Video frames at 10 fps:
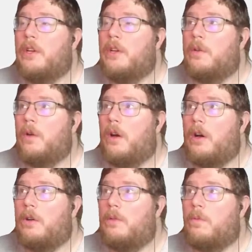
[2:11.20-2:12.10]

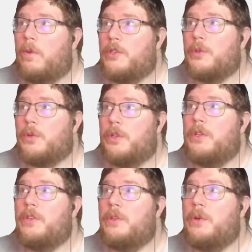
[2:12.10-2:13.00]
what you
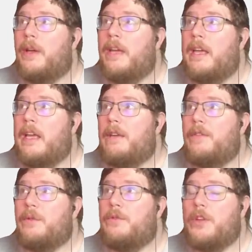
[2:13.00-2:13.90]
could do
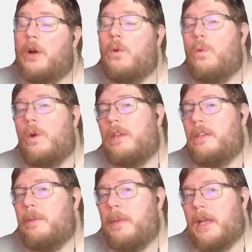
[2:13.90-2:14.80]
if you don't want it
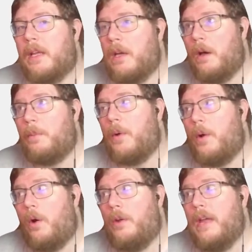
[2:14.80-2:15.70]
to pick up
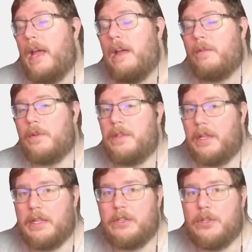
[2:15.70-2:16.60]
on
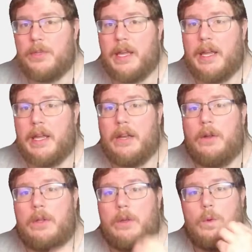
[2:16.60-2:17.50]
everything that you say and
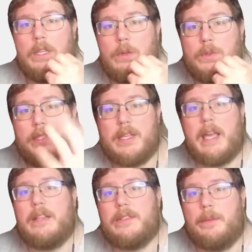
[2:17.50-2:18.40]
only when you
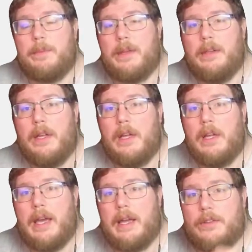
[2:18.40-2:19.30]
say something
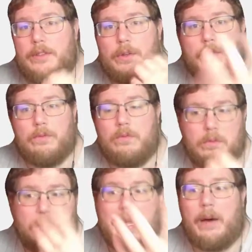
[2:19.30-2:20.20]
at a certain
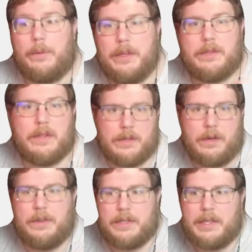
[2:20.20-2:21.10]
loudness, because
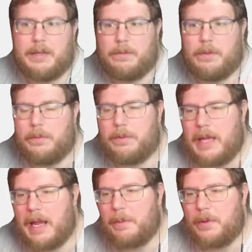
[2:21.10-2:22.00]
obviously the
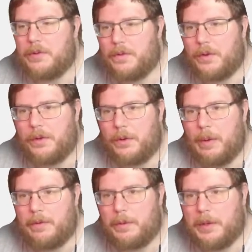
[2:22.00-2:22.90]
camera's further
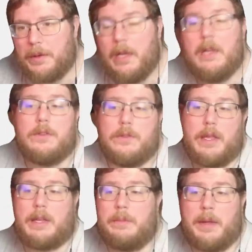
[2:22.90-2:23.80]
away from you. So
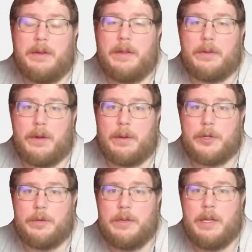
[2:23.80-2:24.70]
that could be another
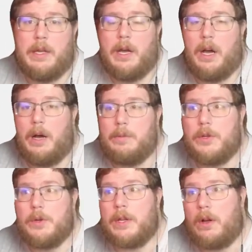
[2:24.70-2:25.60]
option.
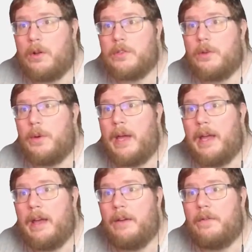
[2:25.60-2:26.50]
You could also
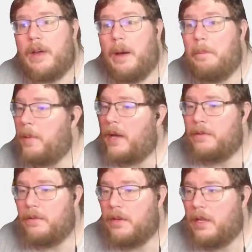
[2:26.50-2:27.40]
have a
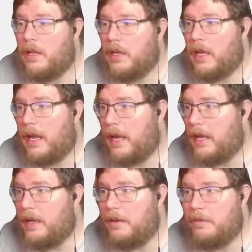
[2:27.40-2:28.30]
button
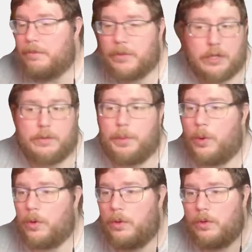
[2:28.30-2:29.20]
in Touch
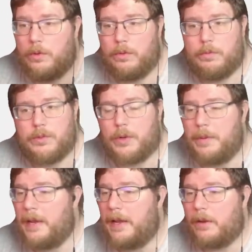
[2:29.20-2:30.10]
Portal,
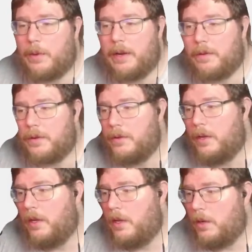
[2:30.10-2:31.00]
Stream Deck, whatever
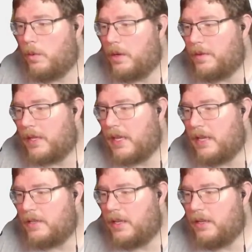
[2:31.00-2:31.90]
the
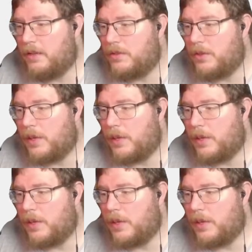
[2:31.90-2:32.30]
case is, you can